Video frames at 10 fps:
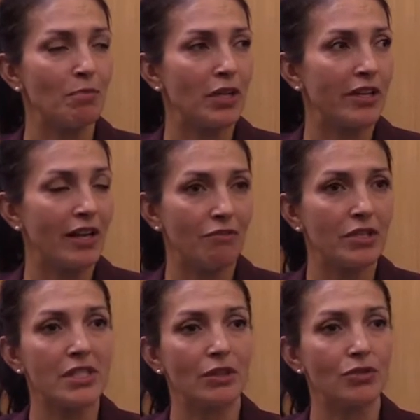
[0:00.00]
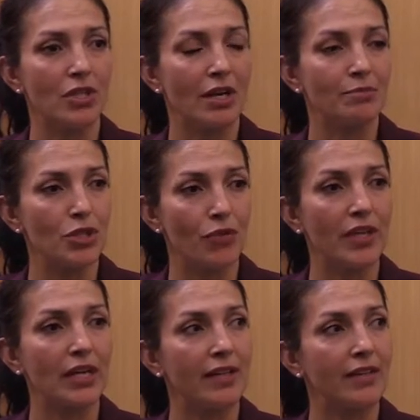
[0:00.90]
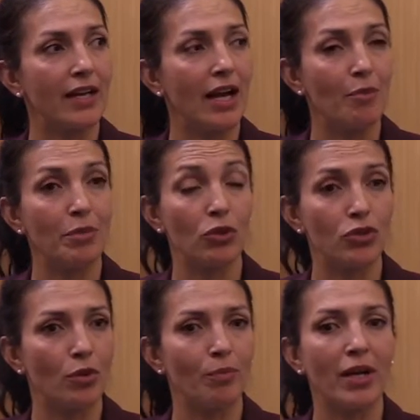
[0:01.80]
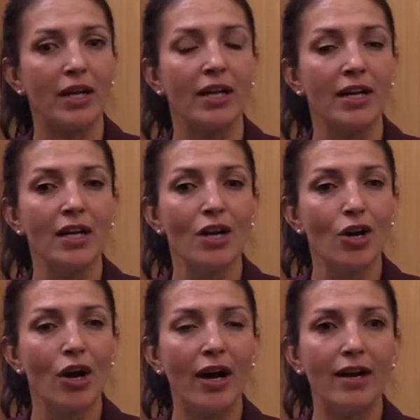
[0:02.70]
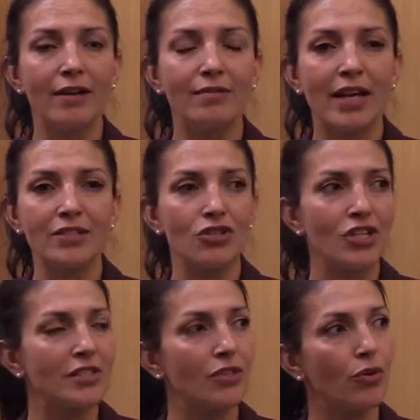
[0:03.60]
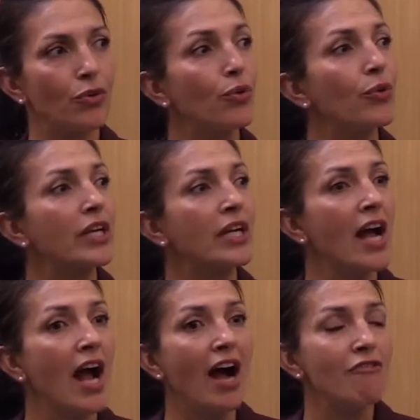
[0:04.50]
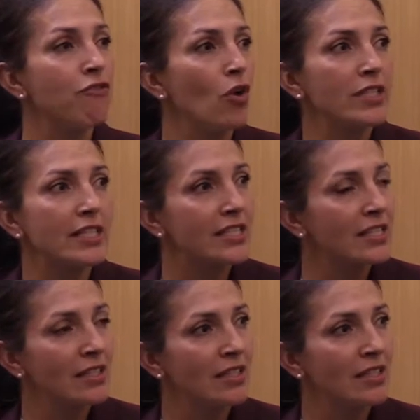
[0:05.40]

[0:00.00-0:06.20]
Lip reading: simply, every single time something like that happened or somebody exercised their authority, I folded.